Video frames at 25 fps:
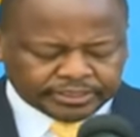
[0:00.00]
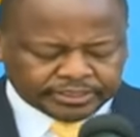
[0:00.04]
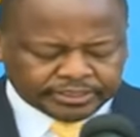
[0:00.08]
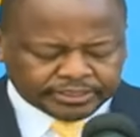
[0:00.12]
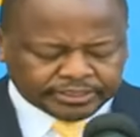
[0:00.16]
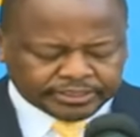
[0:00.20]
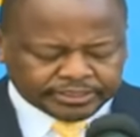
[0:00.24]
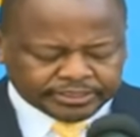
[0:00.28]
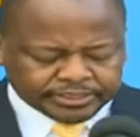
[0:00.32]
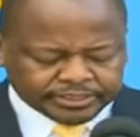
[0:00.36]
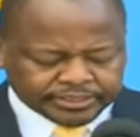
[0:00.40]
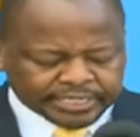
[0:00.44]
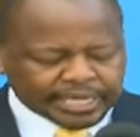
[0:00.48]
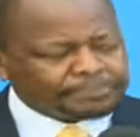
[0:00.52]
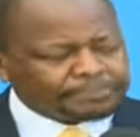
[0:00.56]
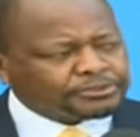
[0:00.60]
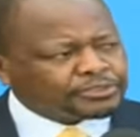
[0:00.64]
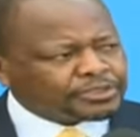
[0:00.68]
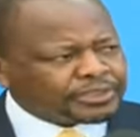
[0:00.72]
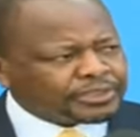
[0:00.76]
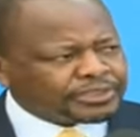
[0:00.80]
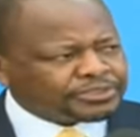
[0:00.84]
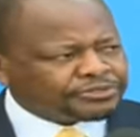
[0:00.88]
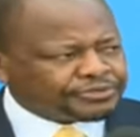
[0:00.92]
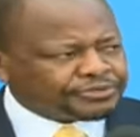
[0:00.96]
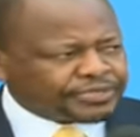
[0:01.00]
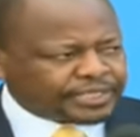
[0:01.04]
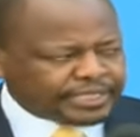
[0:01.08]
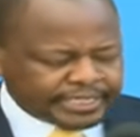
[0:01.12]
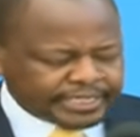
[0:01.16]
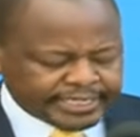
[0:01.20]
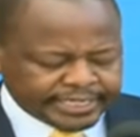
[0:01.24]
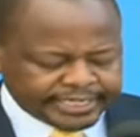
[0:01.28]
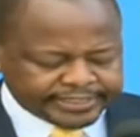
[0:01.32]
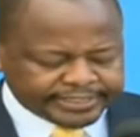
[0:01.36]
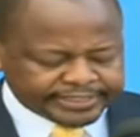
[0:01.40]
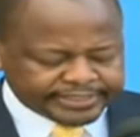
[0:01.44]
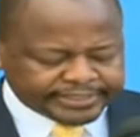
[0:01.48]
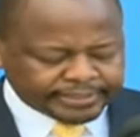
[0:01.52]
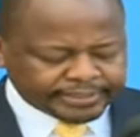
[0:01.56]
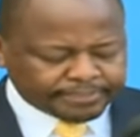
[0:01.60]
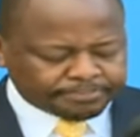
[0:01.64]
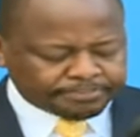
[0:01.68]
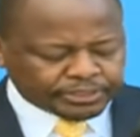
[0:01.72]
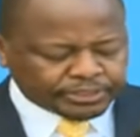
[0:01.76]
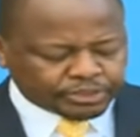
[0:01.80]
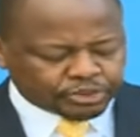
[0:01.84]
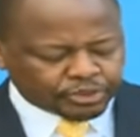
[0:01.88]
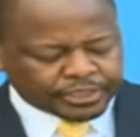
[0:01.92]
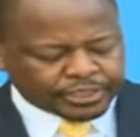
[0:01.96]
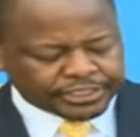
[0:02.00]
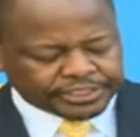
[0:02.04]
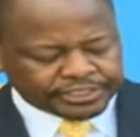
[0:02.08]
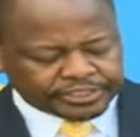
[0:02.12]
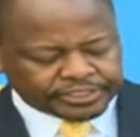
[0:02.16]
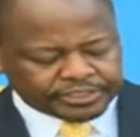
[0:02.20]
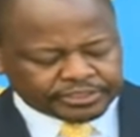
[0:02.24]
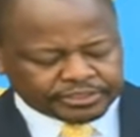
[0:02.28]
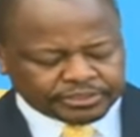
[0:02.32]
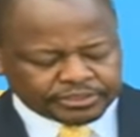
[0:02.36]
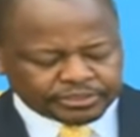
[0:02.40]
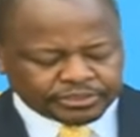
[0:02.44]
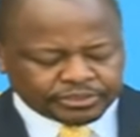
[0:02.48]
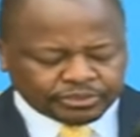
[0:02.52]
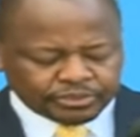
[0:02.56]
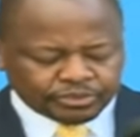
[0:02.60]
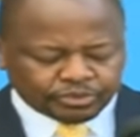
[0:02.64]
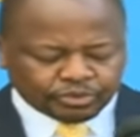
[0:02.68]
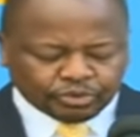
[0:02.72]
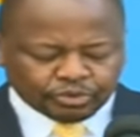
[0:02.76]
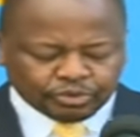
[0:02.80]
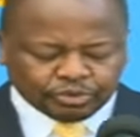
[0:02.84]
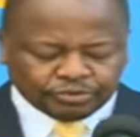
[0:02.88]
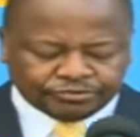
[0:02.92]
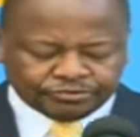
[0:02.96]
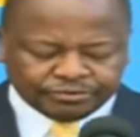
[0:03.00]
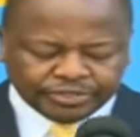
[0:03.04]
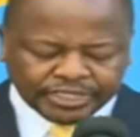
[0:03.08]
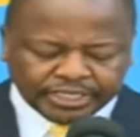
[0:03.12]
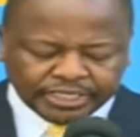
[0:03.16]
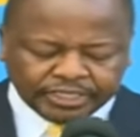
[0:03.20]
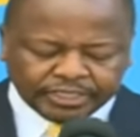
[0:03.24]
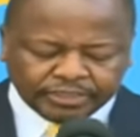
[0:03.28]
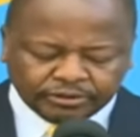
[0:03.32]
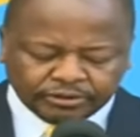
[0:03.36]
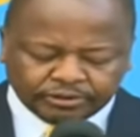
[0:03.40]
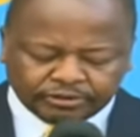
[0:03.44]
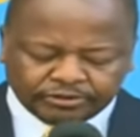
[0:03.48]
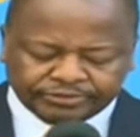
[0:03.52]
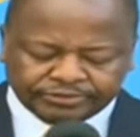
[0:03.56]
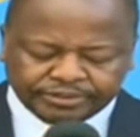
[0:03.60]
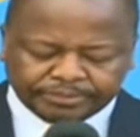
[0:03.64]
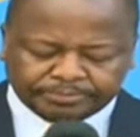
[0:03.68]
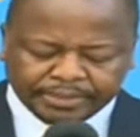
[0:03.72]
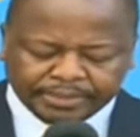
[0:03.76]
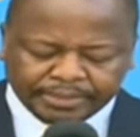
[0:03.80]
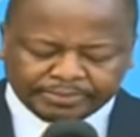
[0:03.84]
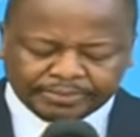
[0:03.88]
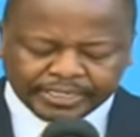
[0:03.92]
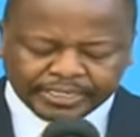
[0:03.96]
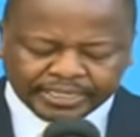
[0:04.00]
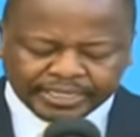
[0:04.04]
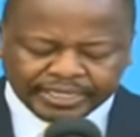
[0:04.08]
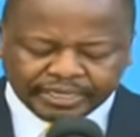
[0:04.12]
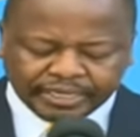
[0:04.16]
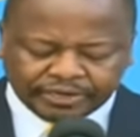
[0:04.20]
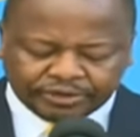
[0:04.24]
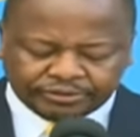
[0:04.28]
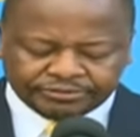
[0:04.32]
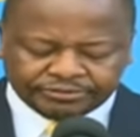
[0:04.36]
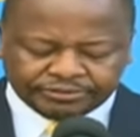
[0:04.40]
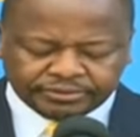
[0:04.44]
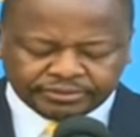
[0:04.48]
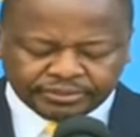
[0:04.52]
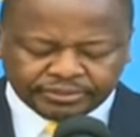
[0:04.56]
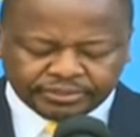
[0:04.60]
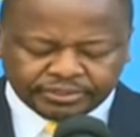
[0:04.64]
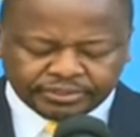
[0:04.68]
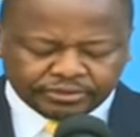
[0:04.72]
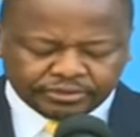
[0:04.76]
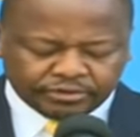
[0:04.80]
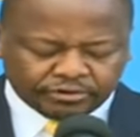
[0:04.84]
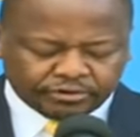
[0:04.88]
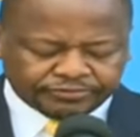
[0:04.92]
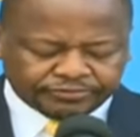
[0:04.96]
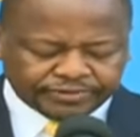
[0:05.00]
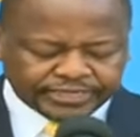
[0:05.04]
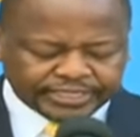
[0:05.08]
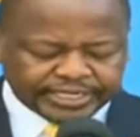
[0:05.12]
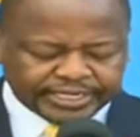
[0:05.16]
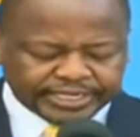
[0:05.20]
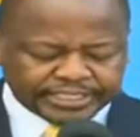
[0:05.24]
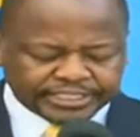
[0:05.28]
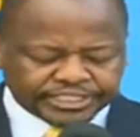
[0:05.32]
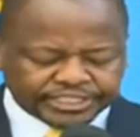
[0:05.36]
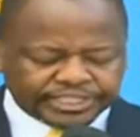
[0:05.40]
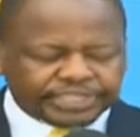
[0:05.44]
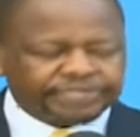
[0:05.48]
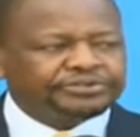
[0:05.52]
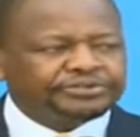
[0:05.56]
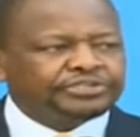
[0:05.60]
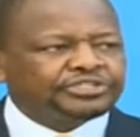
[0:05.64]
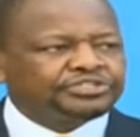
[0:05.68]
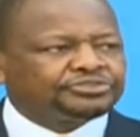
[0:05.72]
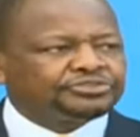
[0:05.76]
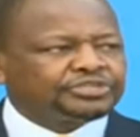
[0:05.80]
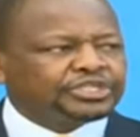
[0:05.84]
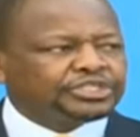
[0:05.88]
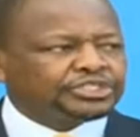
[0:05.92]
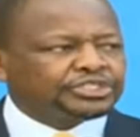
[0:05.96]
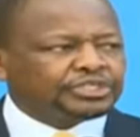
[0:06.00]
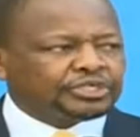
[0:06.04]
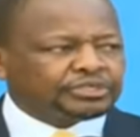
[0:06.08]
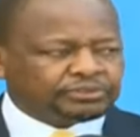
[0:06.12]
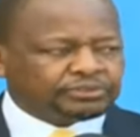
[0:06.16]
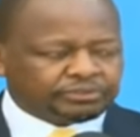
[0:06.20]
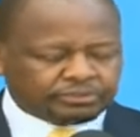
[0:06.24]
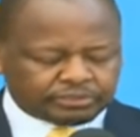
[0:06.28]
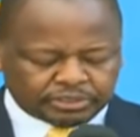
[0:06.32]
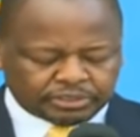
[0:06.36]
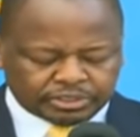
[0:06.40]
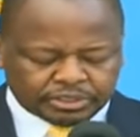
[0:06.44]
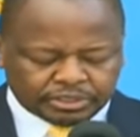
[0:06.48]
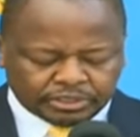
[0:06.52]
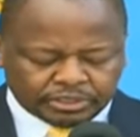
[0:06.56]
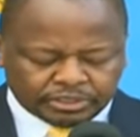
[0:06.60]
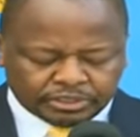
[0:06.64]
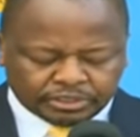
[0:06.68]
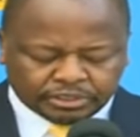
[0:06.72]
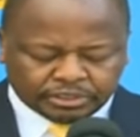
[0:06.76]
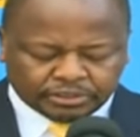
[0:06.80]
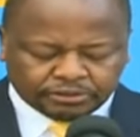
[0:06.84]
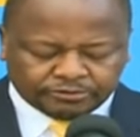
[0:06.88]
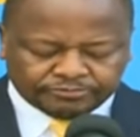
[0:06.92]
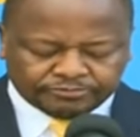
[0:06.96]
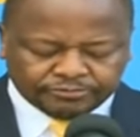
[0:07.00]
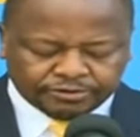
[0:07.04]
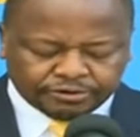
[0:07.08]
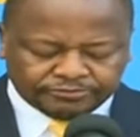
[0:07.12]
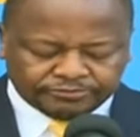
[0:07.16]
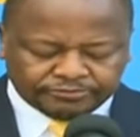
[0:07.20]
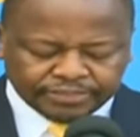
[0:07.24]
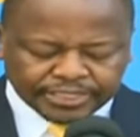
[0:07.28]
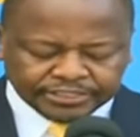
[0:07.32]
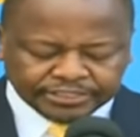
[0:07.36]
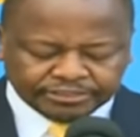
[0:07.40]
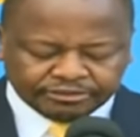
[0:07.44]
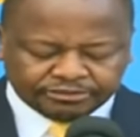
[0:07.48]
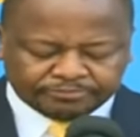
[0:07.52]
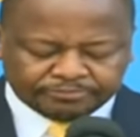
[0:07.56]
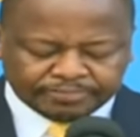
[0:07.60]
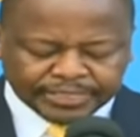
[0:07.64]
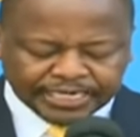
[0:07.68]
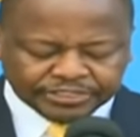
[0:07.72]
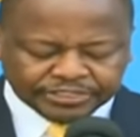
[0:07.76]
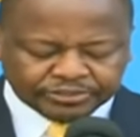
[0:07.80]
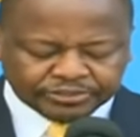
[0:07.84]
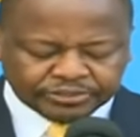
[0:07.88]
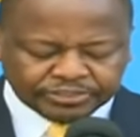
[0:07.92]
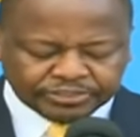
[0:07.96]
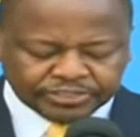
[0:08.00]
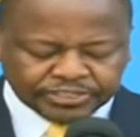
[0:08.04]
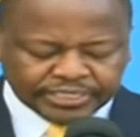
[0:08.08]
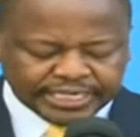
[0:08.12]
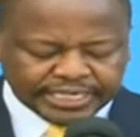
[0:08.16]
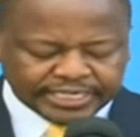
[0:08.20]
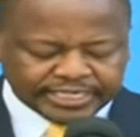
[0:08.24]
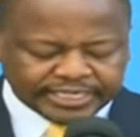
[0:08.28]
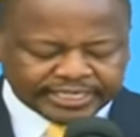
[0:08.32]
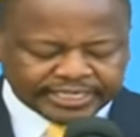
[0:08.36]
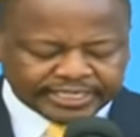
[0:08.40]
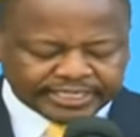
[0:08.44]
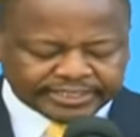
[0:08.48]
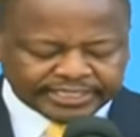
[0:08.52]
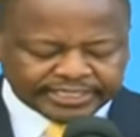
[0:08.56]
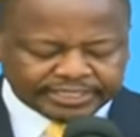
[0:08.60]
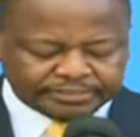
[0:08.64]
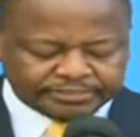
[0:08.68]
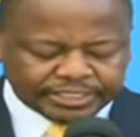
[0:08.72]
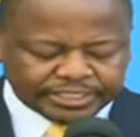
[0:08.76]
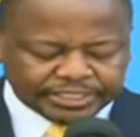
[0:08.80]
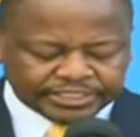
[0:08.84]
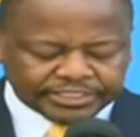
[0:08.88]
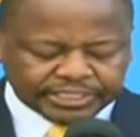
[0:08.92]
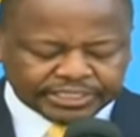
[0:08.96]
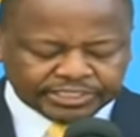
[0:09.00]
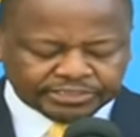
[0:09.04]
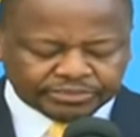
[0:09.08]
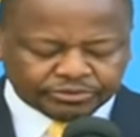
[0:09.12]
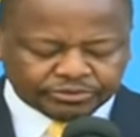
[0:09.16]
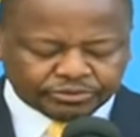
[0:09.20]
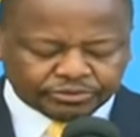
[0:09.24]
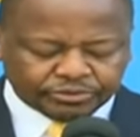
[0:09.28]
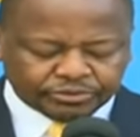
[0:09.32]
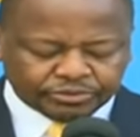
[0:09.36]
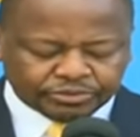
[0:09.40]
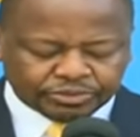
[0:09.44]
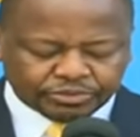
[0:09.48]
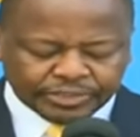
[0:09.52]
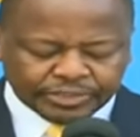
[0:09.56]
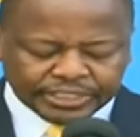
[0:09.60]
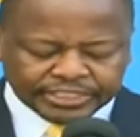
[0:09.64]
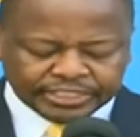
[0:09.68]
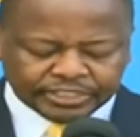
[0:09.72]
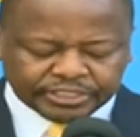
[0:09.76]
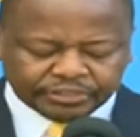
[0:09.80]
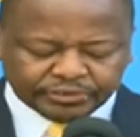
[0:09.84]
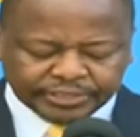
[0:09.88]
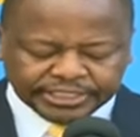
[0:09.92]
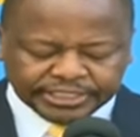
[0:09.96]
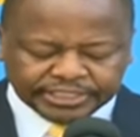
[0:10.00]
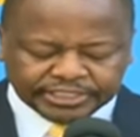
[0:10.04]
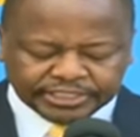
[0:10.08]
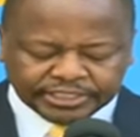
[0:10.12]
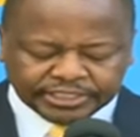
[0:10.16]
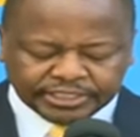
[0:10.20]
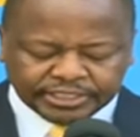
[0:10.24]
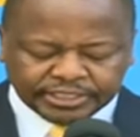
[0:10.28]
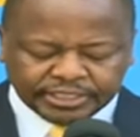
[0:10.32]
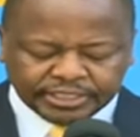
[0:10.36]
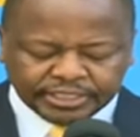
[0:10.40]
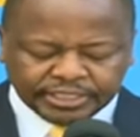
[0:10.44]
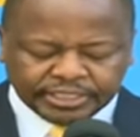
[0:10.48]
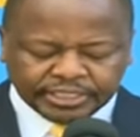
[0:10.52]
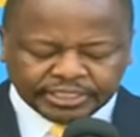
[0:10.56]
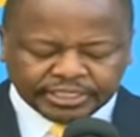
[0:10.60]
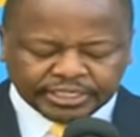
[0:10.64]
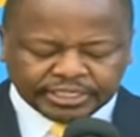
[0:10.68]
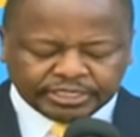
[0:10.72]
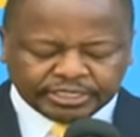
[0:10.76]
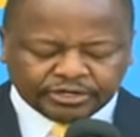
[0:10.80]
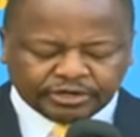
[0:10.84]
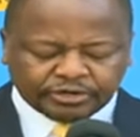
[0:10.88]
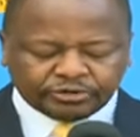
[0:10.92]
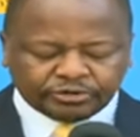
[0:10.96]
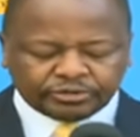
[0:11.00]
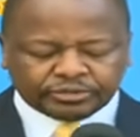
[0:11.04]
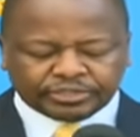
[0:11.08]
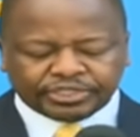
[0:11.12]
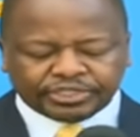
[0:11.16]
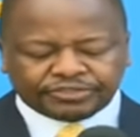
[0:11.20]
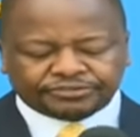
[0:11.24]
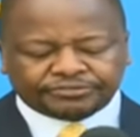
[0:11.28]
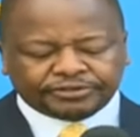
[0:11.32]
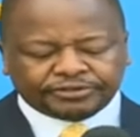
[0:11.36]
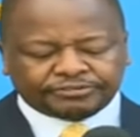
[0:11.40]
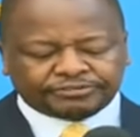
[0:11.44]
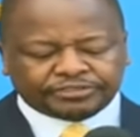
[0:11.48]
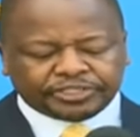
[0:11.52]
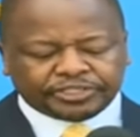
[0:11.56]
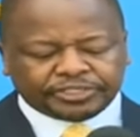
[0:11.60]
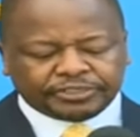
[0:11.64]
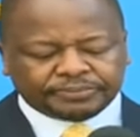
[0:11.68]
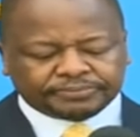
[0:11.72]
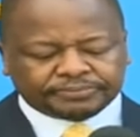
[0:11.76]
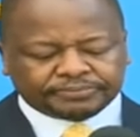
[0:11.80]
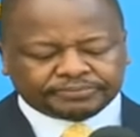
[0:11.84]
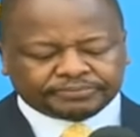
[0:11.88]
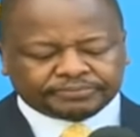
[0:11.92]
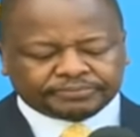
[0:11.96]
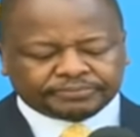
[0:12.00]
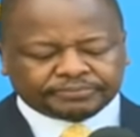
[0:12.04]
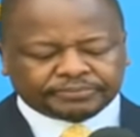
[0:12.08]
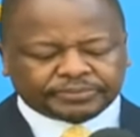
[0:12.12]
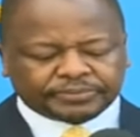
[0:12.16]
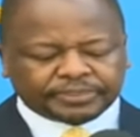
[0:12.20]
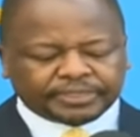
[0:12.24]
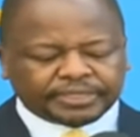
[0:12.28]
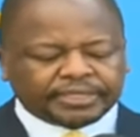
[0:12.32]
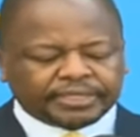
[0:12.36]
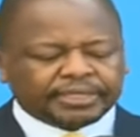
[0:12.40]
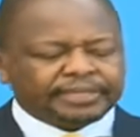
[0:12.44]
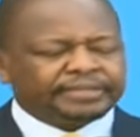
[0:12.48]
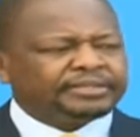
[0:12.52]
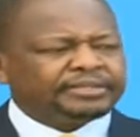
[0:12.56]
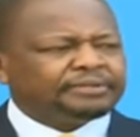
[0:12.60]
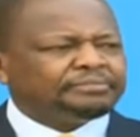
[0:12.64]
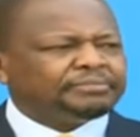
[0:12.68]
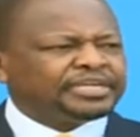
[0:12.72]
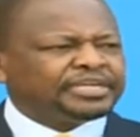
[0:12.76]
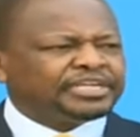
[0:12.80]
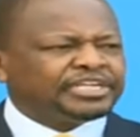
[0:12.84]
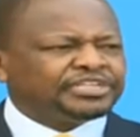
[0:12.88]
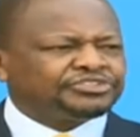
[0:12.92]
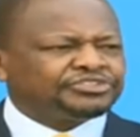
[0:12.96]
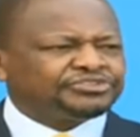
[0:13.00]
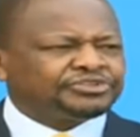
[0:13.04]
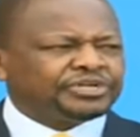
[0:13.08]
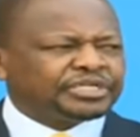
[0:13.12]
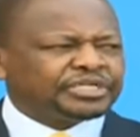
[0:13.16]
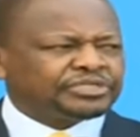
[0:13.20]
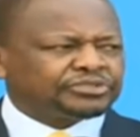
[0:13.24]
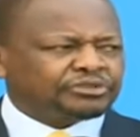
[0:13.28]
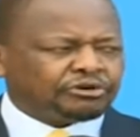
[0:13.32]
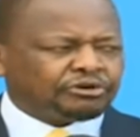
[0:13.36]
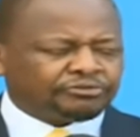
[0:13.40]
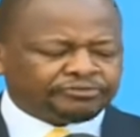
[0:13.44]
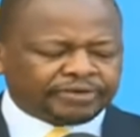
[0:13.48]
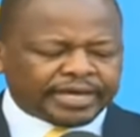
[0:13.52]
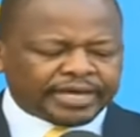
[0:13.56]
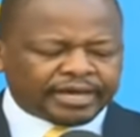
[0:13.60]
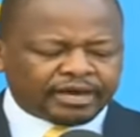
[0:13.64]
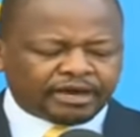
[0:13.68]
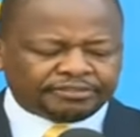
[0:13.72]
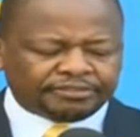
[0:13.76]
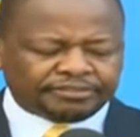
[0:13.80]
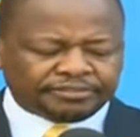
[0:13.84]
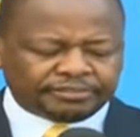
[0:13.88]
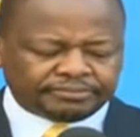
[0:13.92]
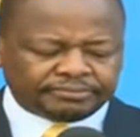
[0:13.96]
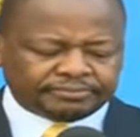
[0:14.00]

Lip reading: Subsequently, and pursuant to Rule 3 of the Public Health COVID-19 Restriction of Movement of Persons and Related Measures, Rules 2020, Legal Notice 50, the Ministries of Health